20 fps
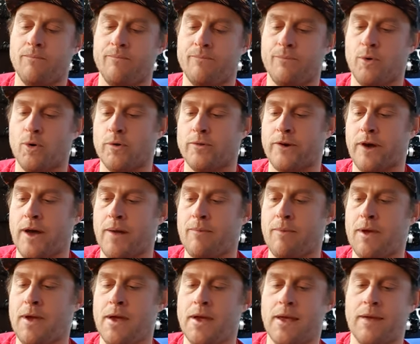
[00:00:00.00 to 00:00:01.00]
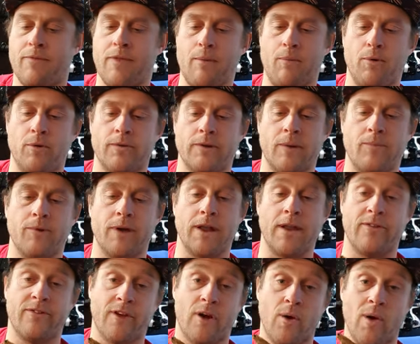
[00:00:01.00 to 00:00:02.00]
more time, give them more time to get
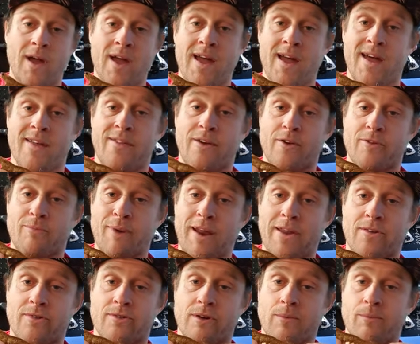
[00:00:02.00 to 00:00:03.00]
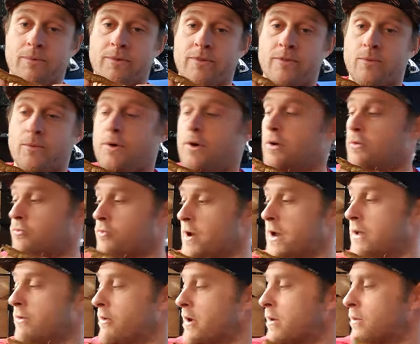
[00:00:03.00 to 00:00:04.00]
it. So those mallet shrimps were
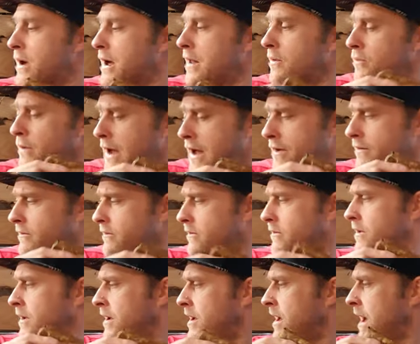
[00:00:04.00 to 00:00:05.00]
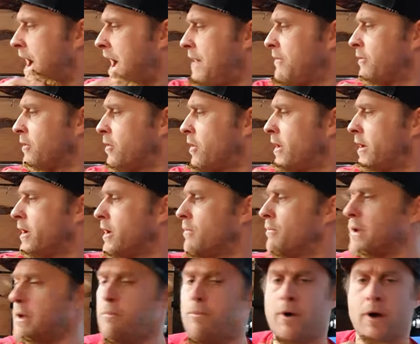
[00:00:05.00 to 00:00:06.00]
really, really well. I haven't got any on
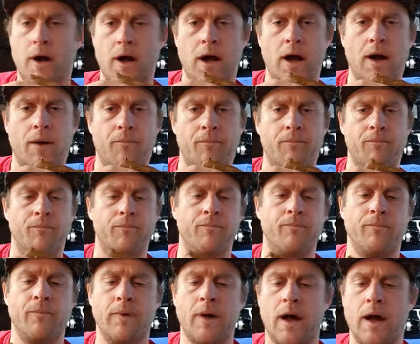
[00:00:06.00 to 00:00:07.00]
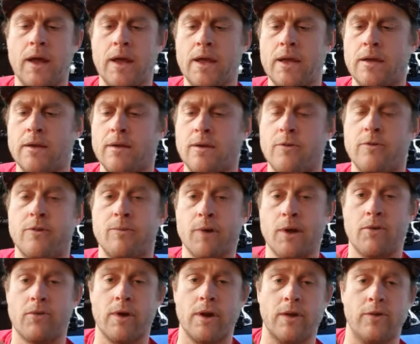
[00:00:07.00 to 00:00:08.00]
me, but I use them in
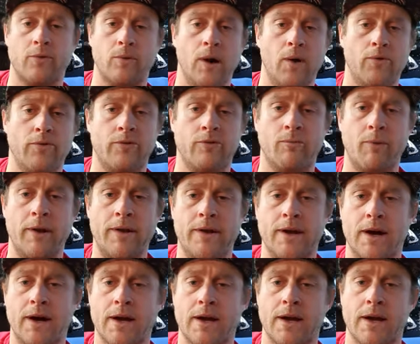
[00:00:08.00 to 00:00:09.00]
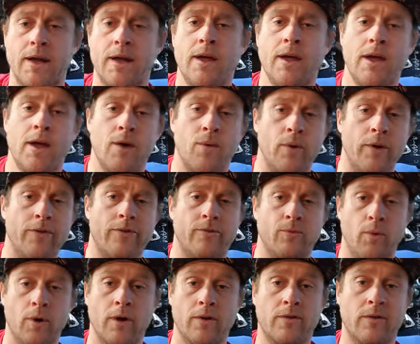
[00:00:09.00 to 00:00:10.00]
green as well, which is a bit darker, which
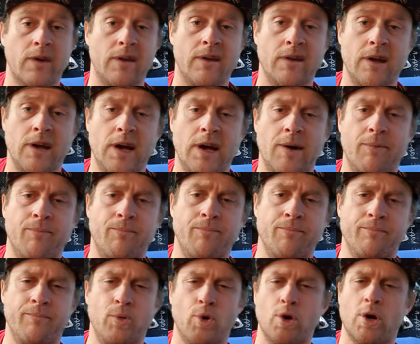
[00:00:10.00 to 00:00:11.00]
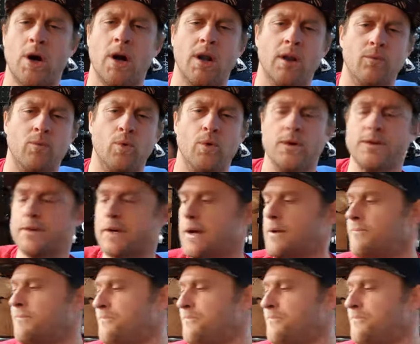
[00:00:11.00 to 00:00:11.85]
worked in more coloured water.